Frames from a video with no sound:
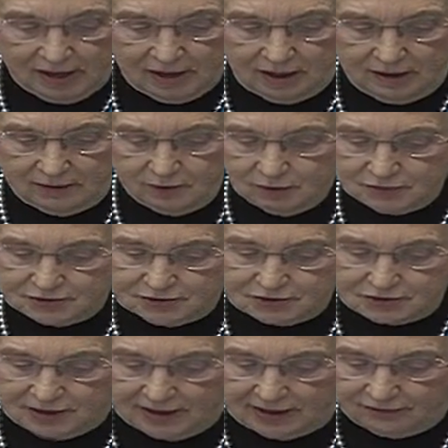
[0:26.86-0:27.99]
UMRA was
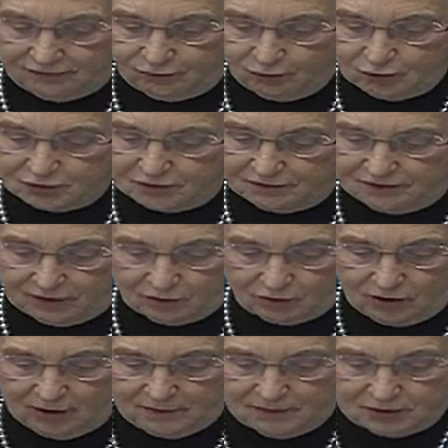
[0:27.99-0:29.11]
designed to force the federal
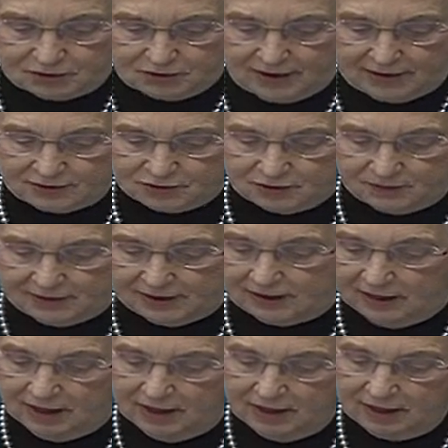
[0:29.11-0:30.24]
government to estimate
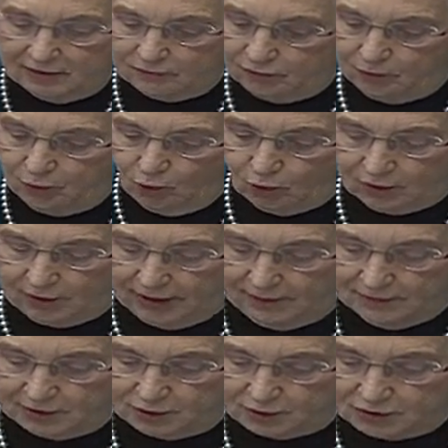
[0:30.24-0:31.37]
and report how
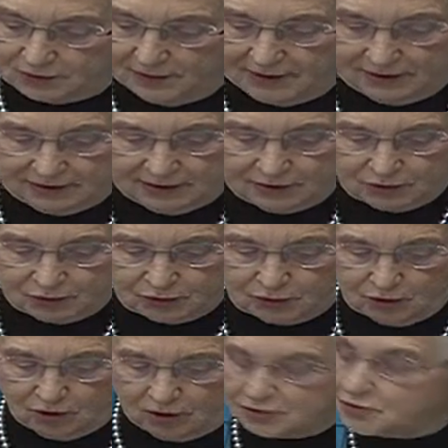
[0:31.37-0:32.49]
much its mandates would
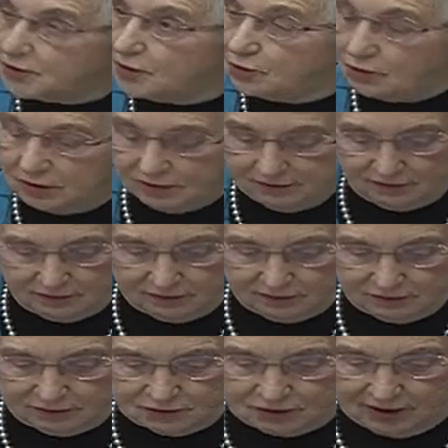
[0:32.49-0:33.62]
cost local and
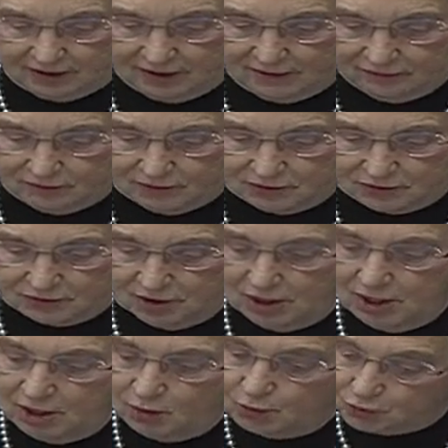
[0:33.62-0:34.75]
state governments,
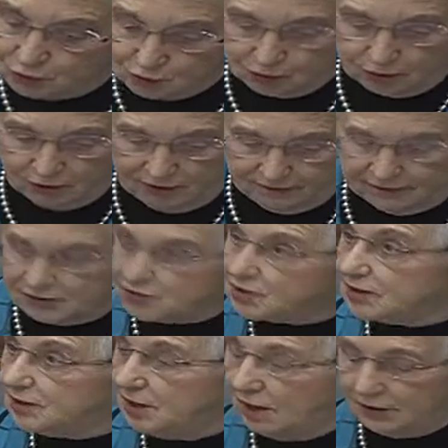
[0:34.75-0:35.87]
which was
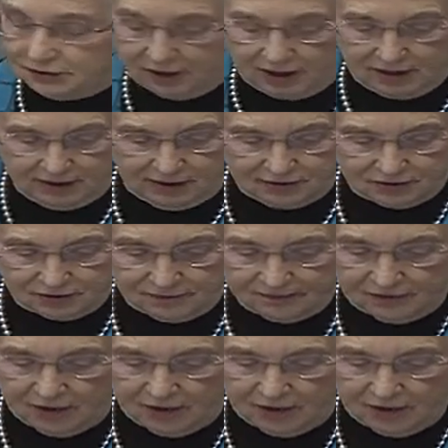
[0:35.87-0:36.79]
previously not the case.